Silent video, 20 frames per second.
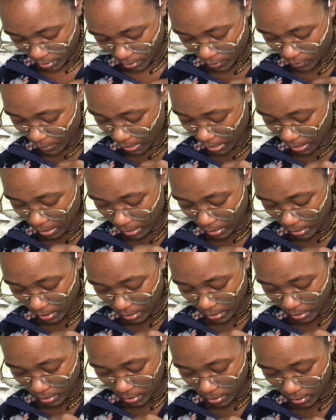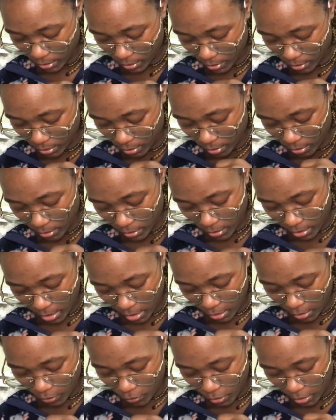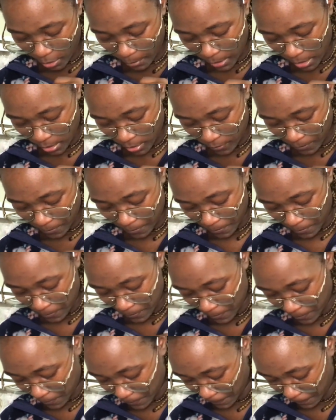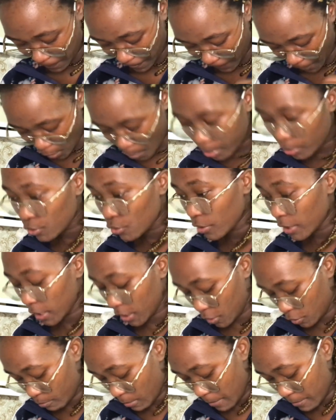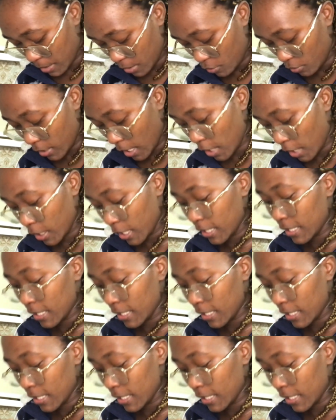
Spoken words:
Wait. There's you done. I'll put you next to mommy so that you can